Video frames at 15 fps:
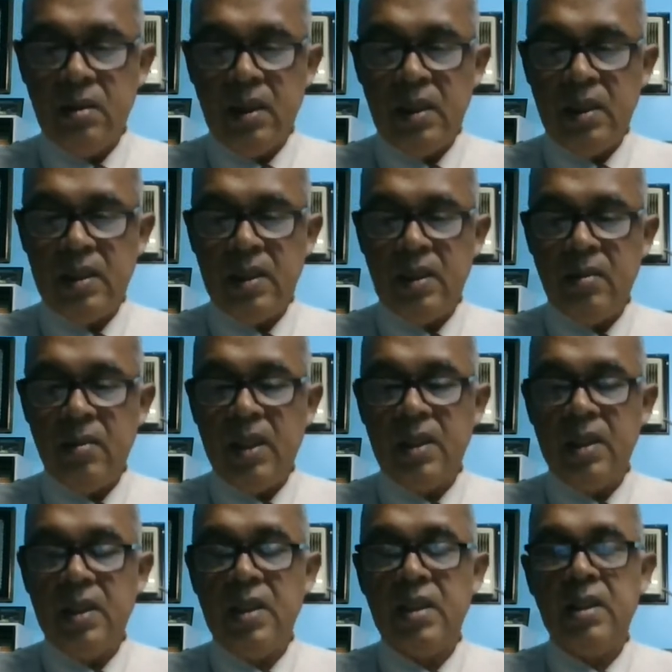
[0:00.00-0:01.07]
Understand,
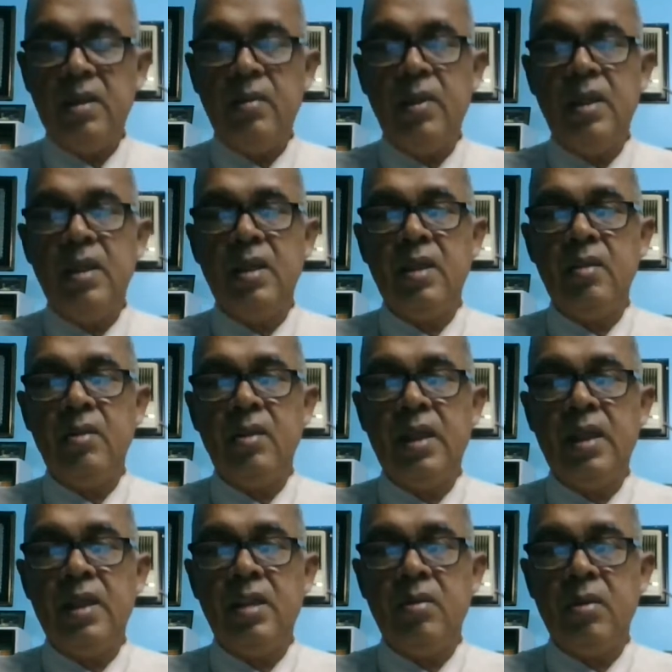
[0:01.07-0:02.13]
multidisciplinary,
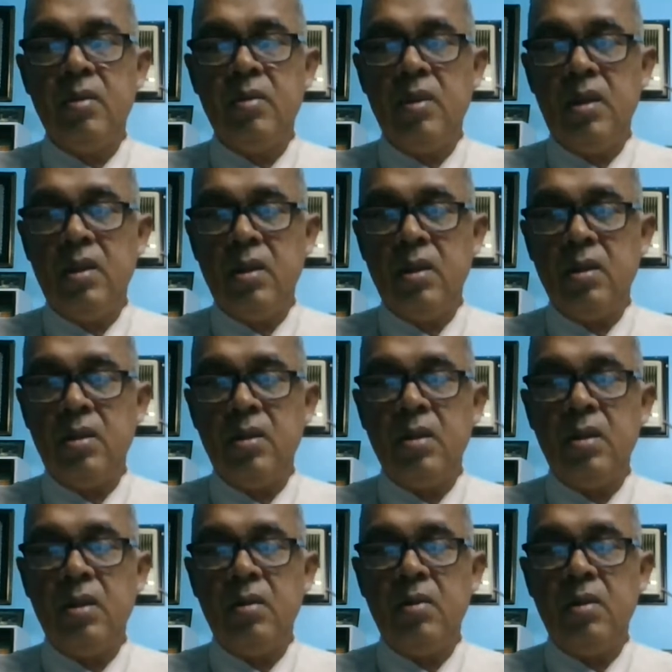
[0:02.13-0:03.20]
that is from the
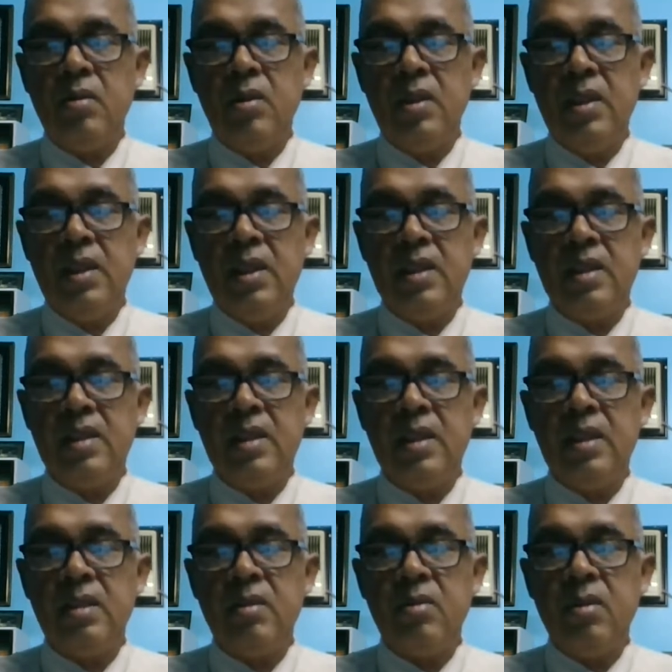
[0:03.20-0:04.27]
doctor, from the
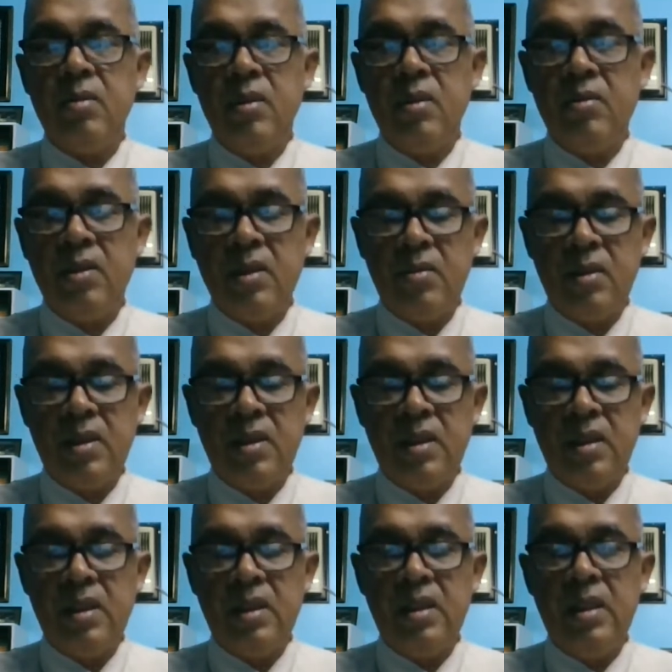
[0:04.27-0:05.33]
nurses, from the
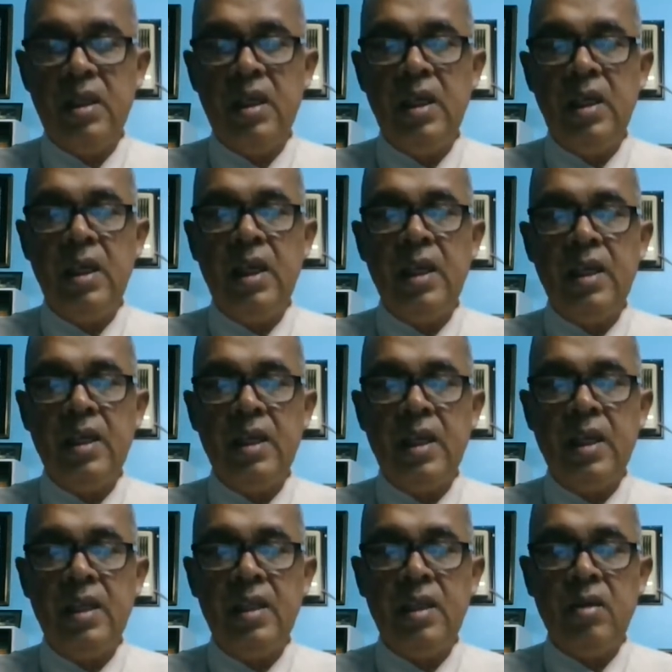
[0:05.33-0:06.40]
pharmacists, and
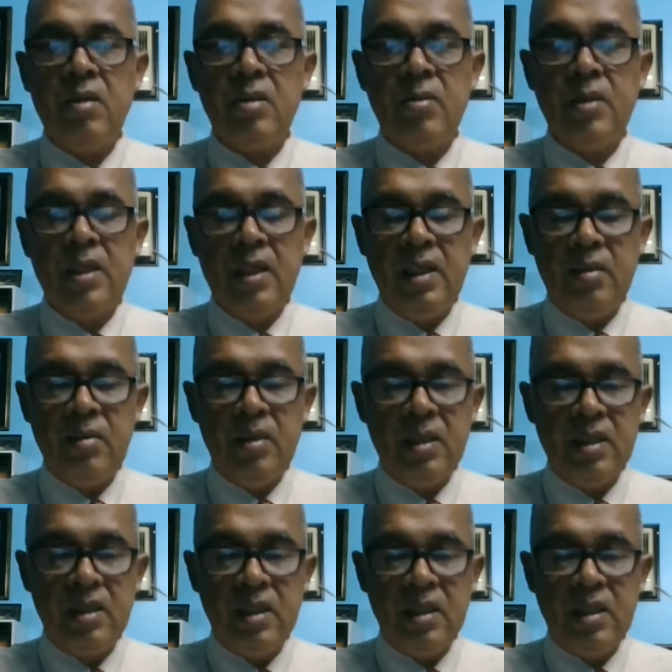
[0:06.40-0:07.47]
the hospital
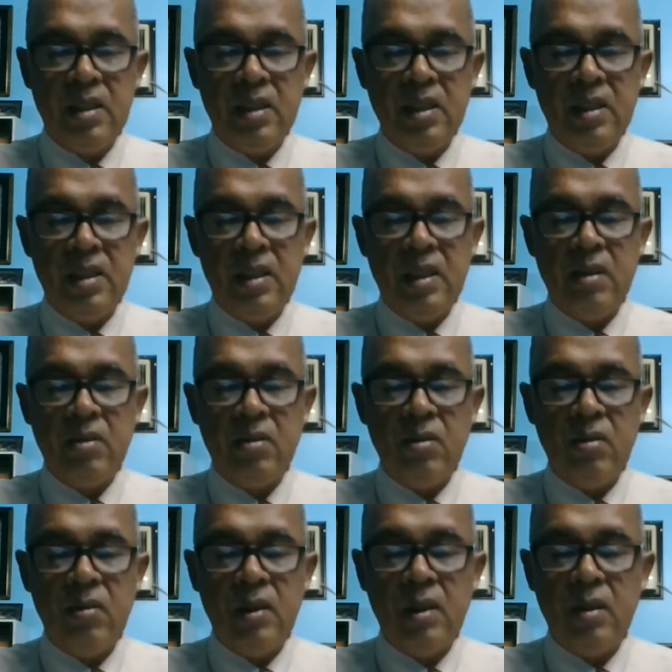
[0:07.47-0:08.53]
administration. There
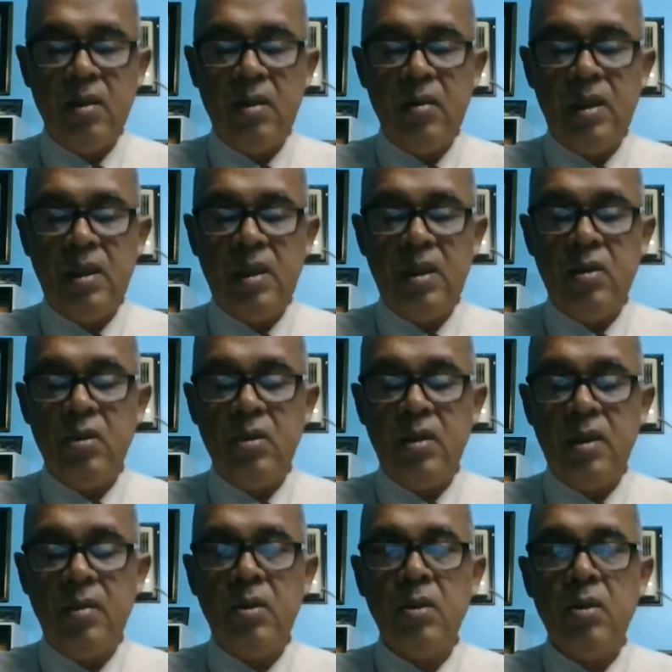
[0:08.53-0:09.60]
will be a committee to
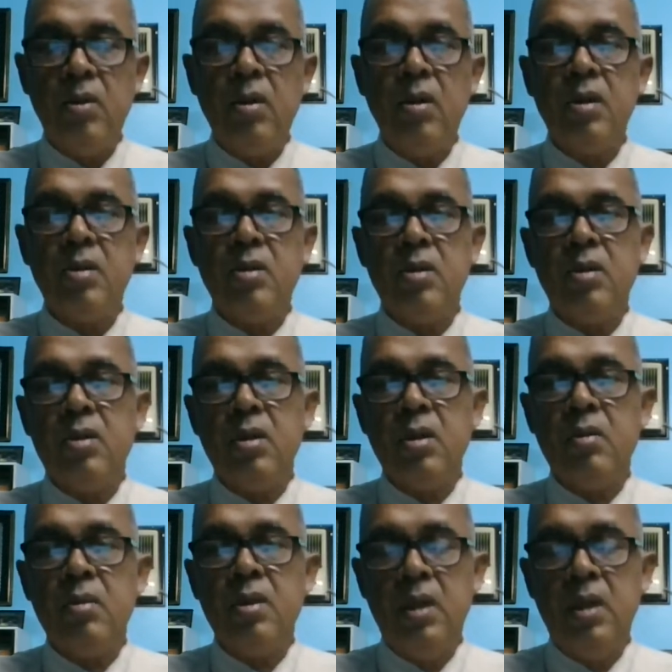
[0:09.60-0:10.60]
review all sort of